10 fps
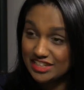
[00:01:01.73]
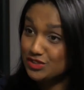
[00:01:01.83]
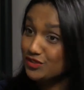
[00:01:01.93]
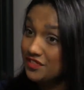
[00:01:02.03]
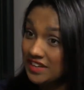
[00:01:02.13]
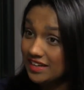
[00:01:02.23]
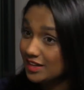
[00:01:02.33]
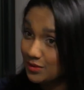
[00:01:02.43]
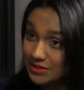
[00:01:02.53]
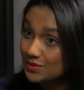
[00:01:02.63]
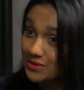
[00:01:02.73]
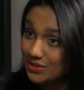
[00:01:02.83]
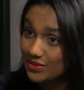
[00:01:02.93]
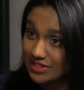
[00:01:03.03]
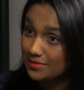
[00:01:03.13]
Sylphide, and it was
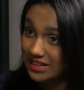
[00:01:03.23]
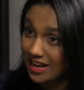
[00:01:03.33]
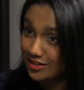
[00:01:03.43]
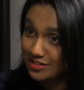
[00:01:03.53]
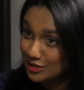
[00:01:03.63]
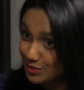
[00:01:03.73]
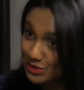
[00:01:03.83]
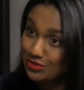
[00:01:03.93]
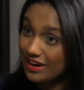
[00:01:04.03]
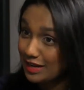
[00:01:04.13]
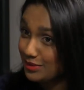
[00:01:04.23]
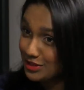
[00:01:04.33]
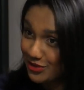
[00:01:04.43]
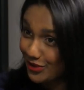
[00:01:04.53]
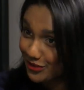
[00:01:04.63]
also somebody else who was already
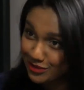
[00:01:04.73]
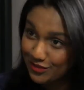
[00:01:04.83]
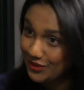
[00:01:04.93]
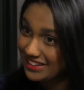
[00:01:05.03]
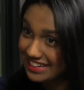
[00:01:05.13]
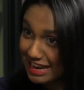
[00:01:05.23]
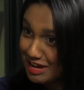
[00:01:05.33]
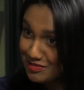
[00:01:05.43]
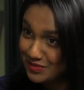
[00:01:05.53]
betrothed falling in love